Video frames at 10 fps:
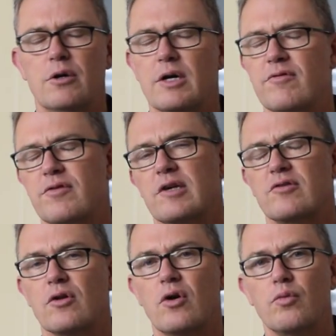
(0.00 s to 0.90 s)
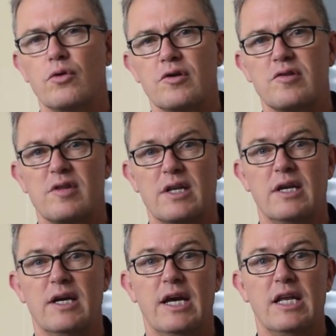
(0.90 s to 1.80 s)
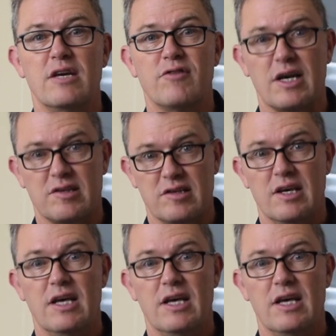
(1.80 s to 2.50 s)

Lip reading: have things a lot worse than any of us,